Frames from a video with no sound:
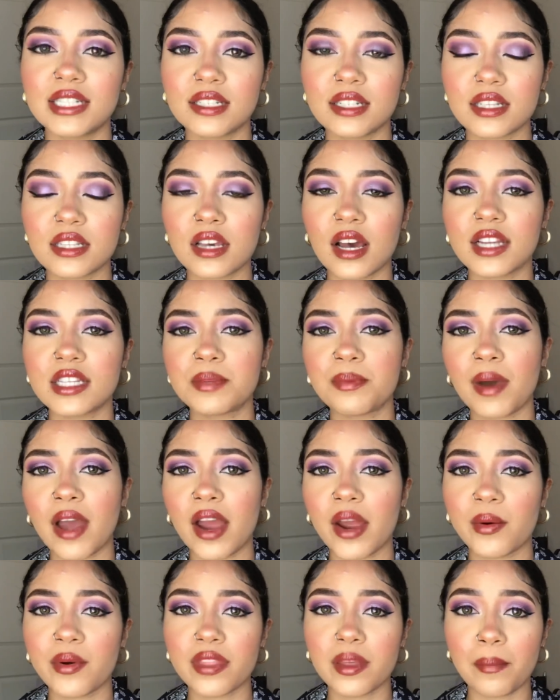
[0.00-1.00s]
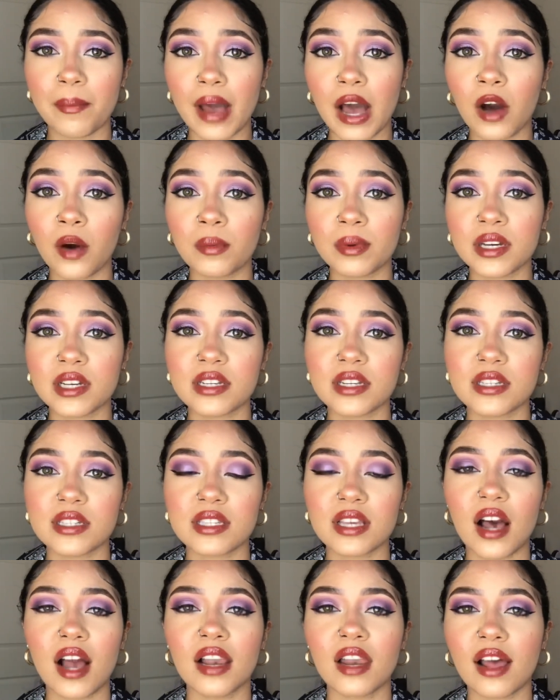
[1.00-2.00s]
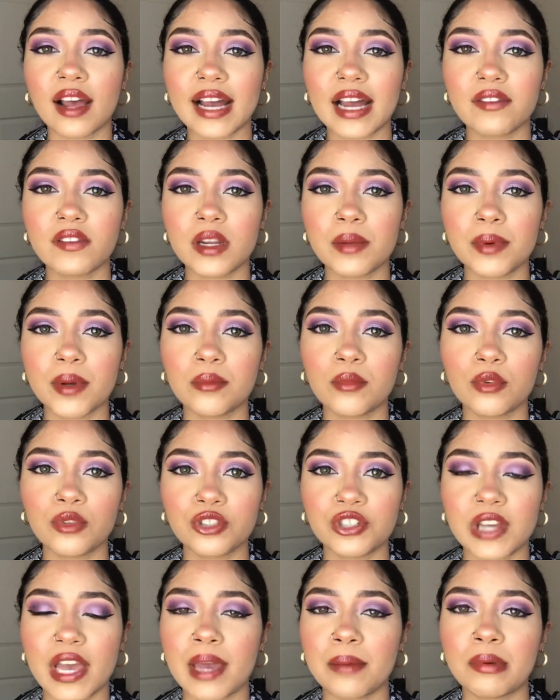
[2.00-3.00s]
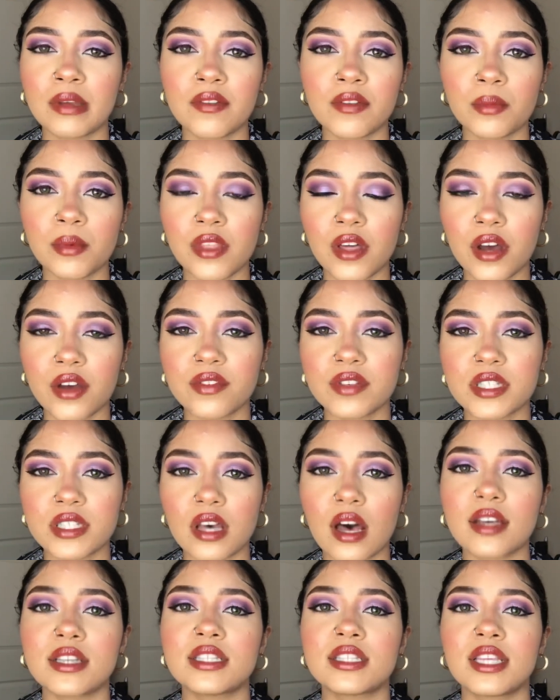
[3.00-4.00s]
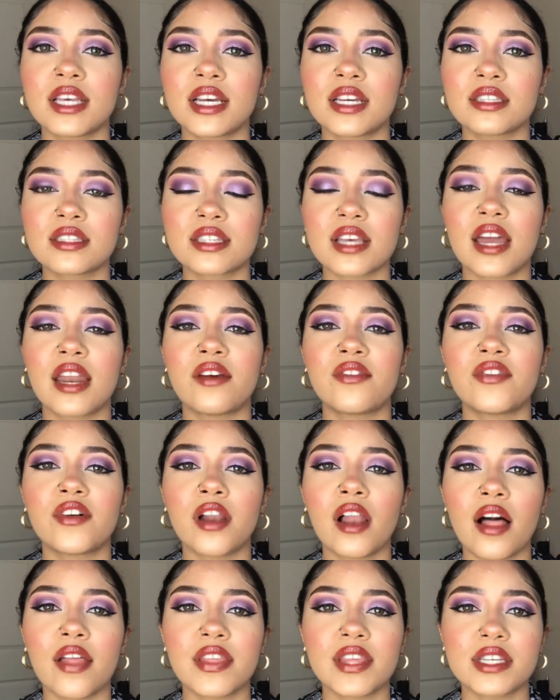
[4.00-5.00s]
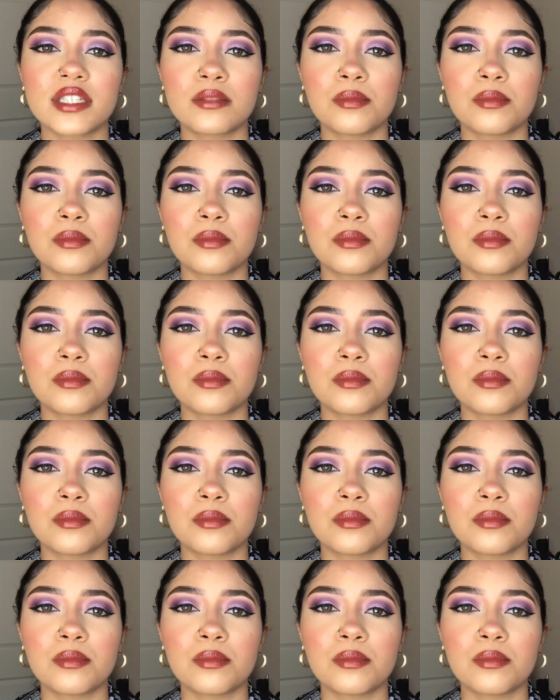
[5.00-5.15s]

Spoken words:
decide to pair it with a belt because I like having a bit more shape even with oversized things, and I feel like this